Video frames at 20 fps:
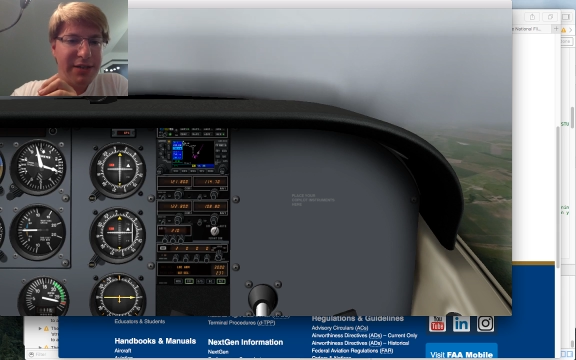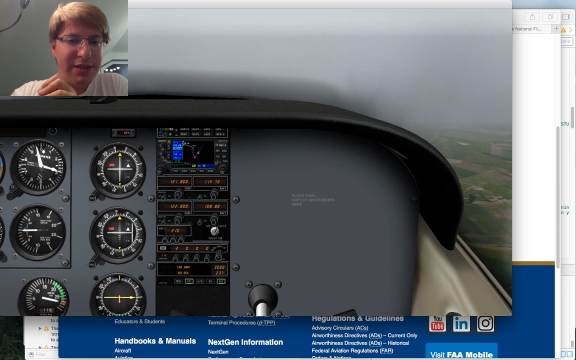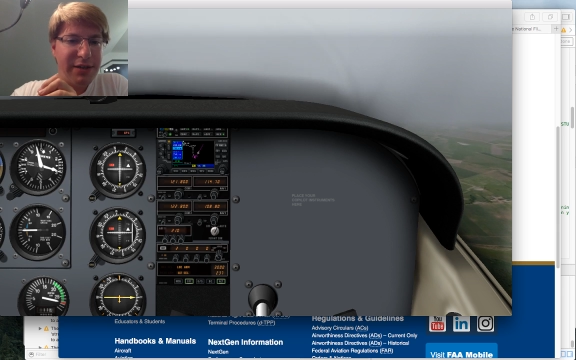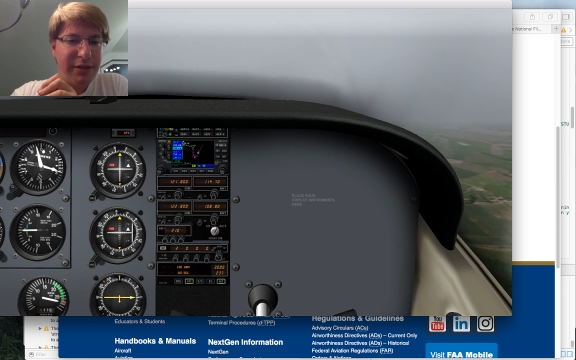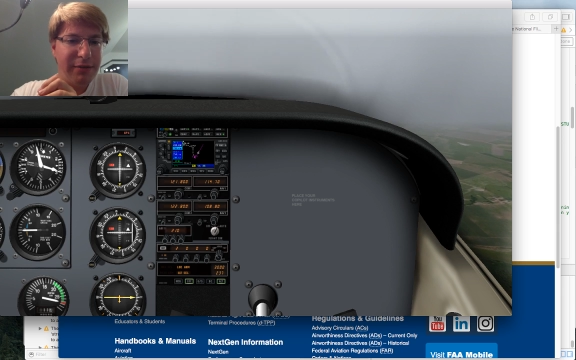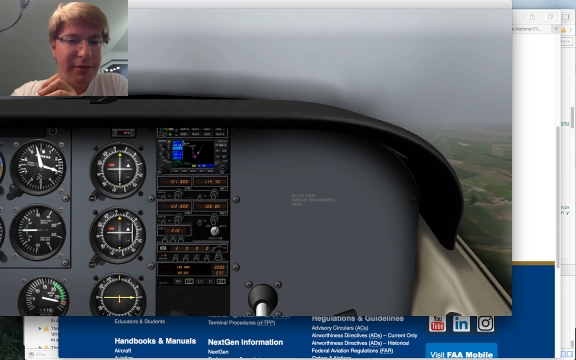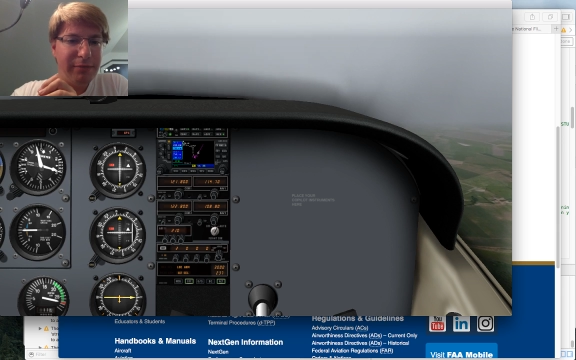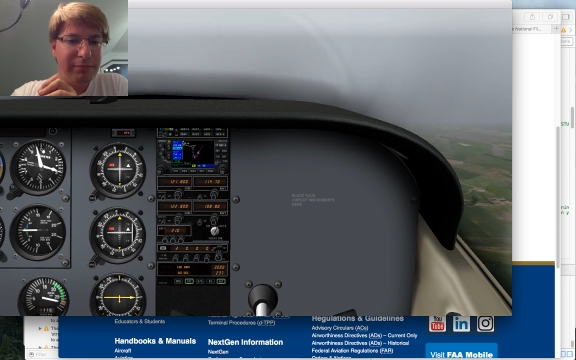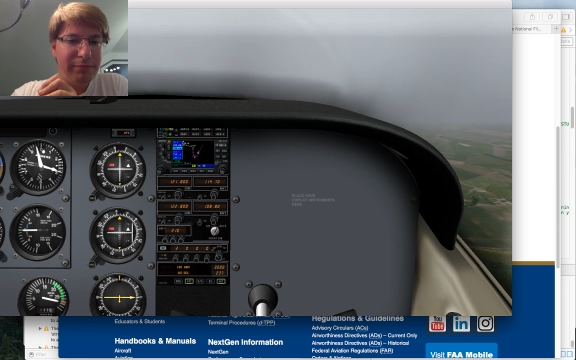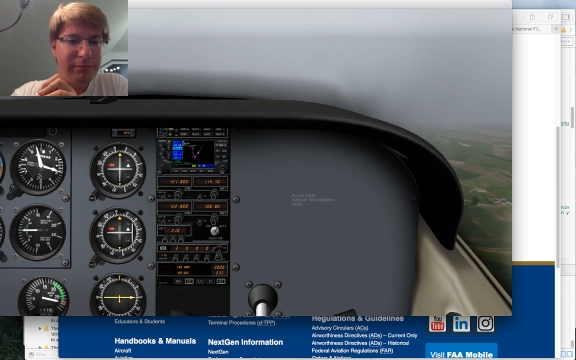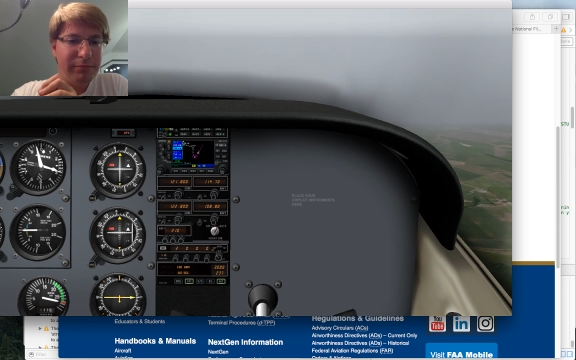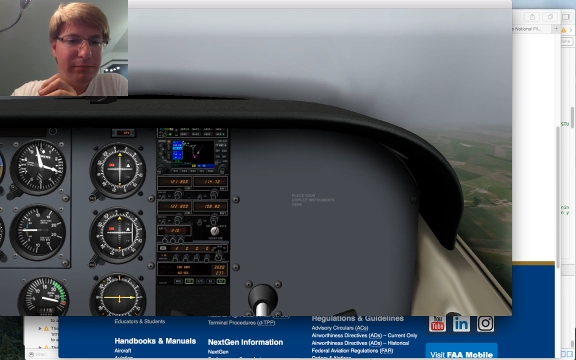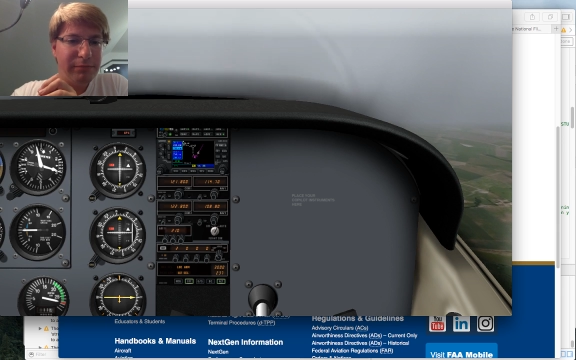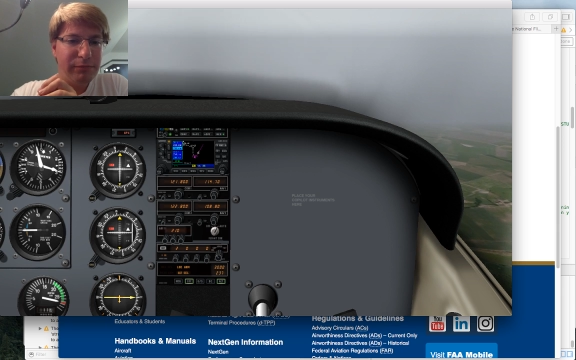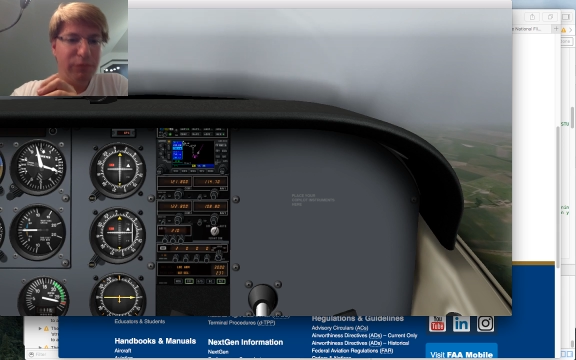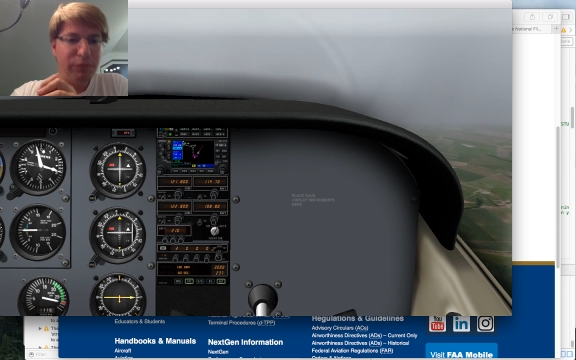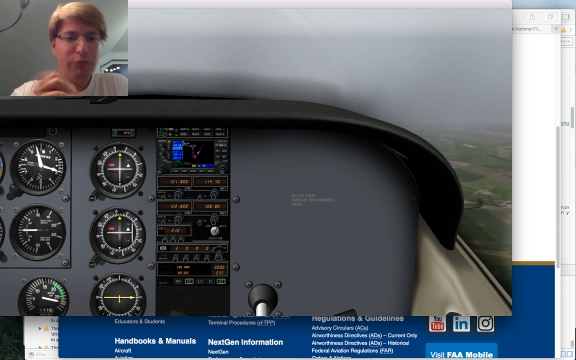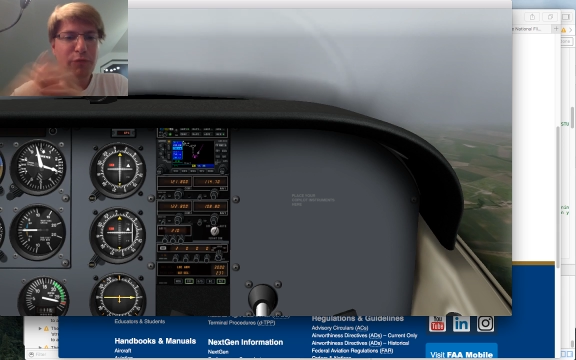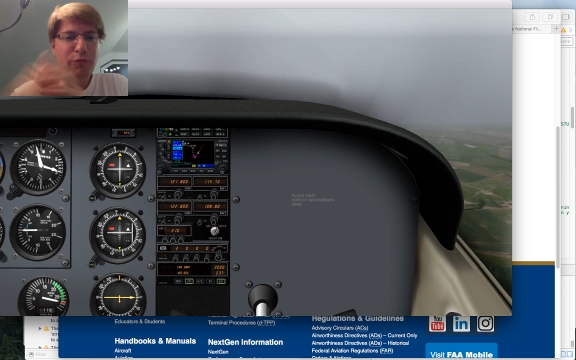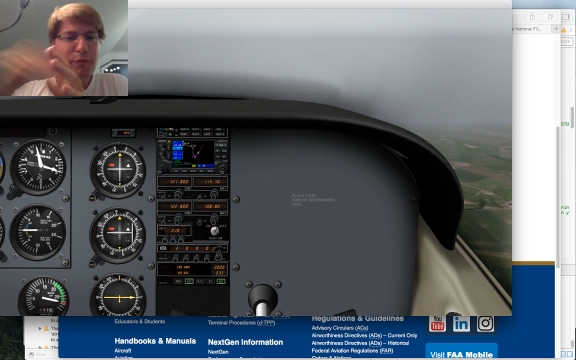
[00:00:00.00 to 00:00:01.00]

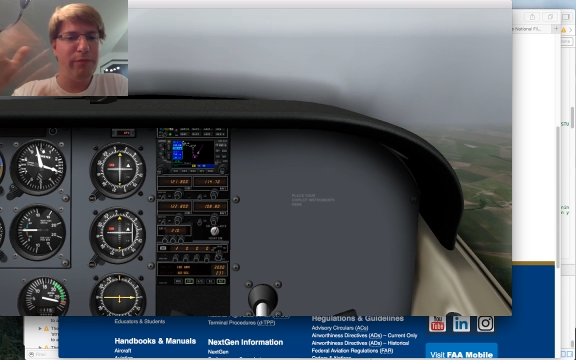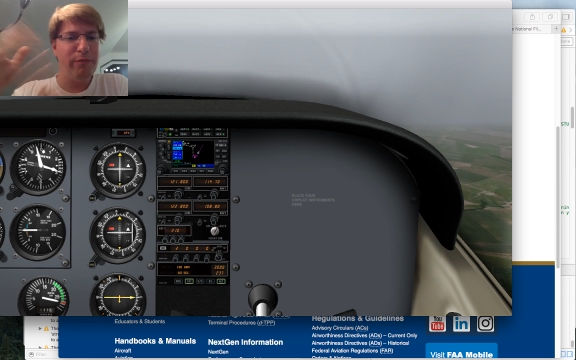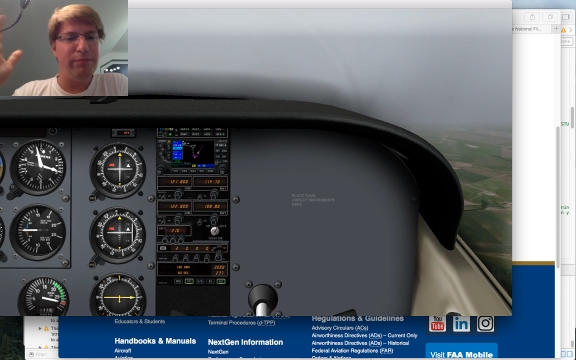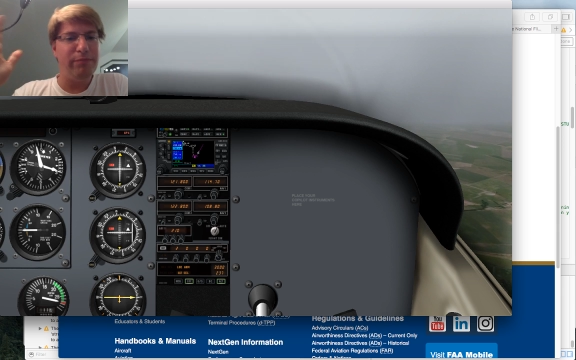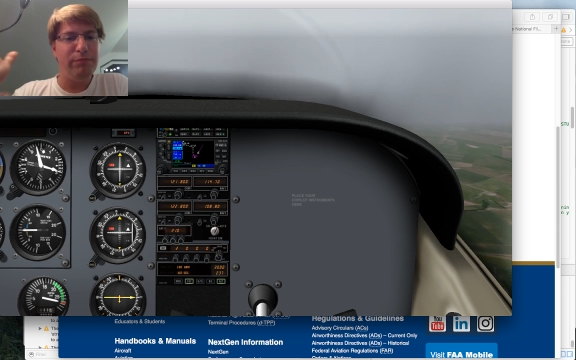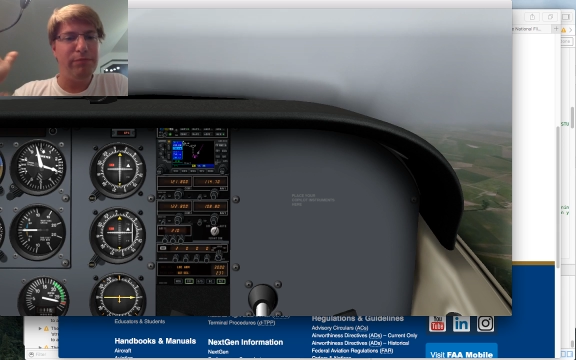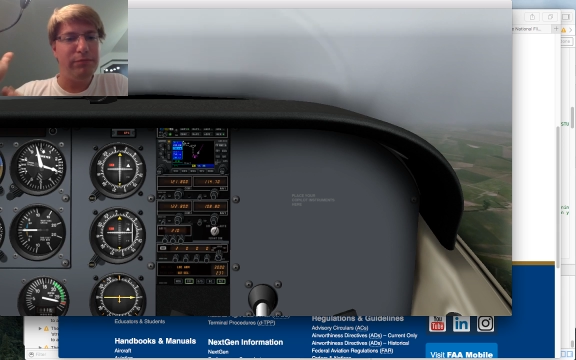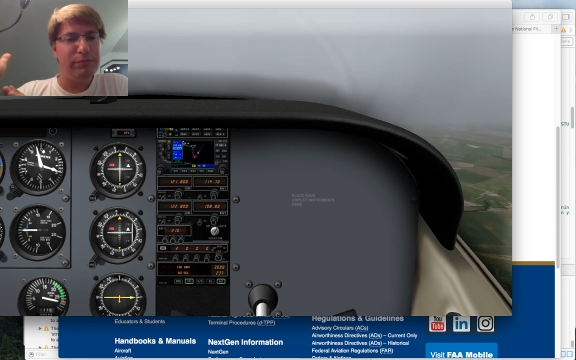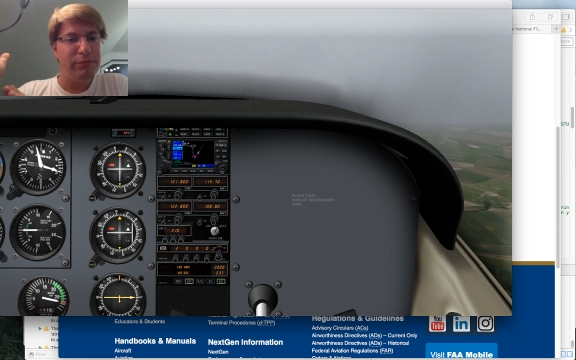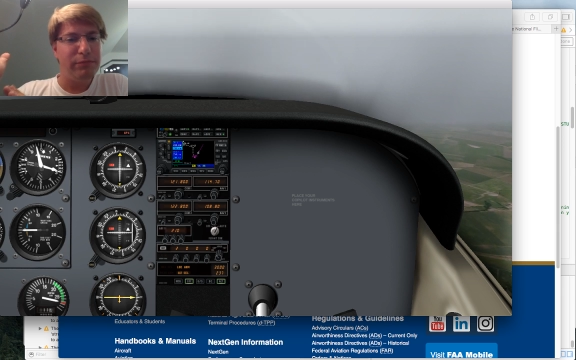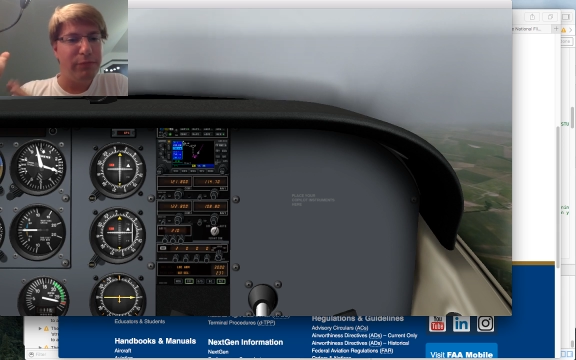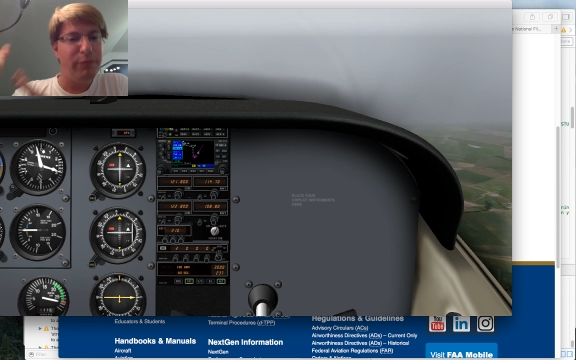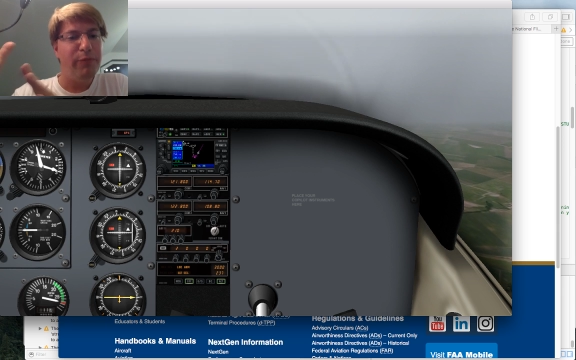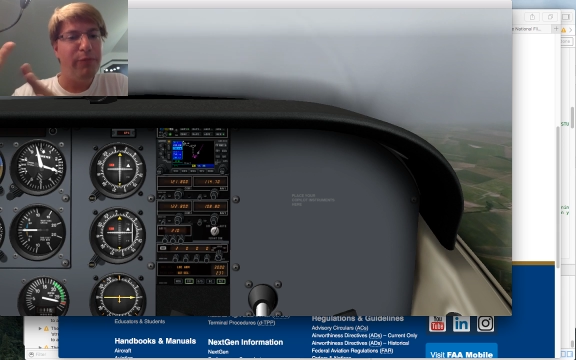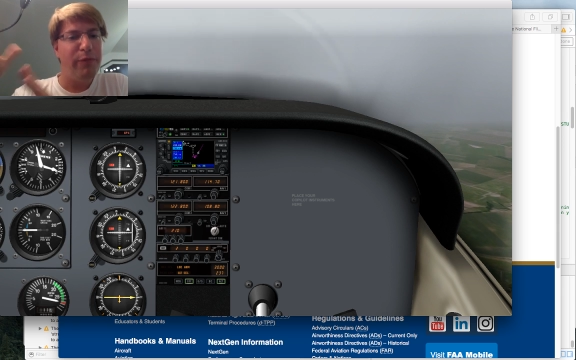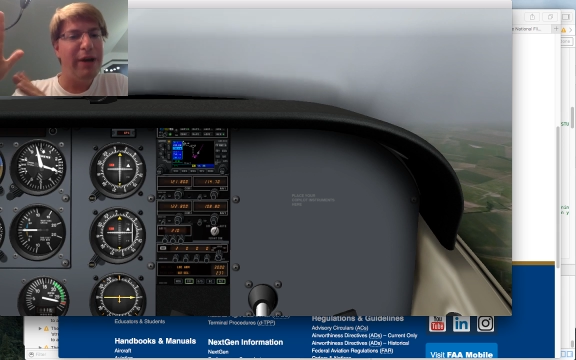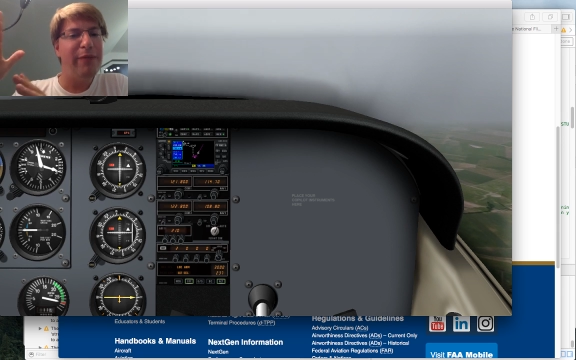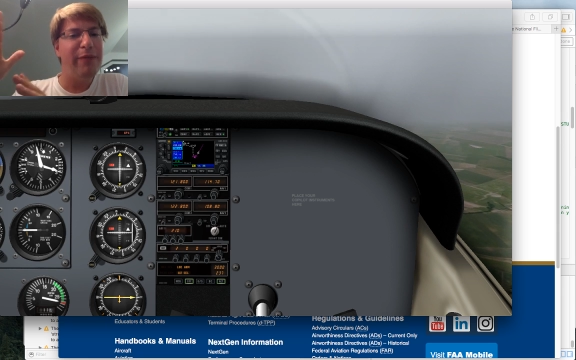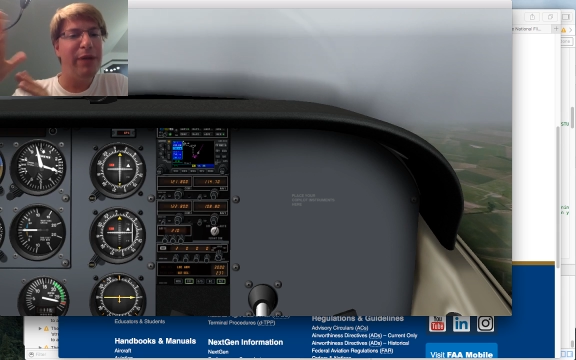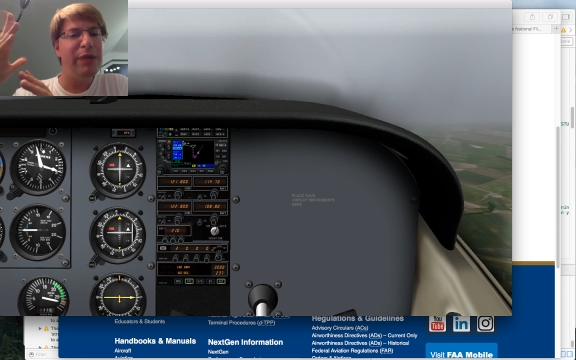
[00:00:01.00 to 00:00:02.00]

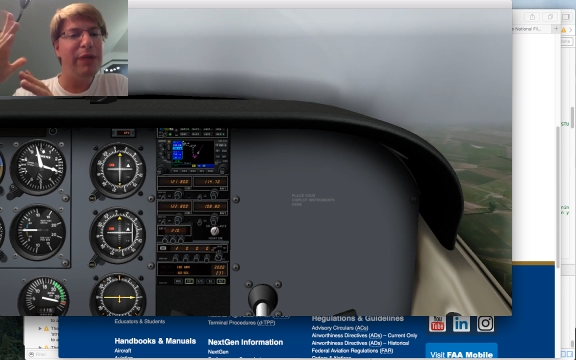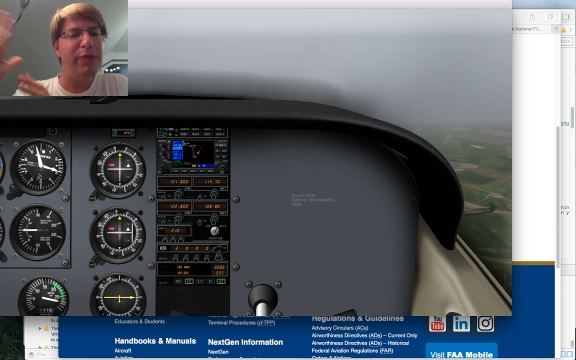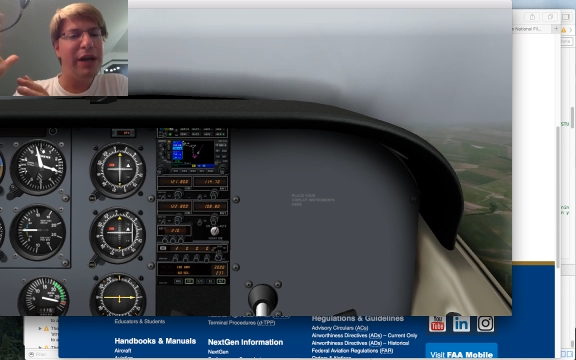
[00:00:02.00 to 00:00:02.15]
we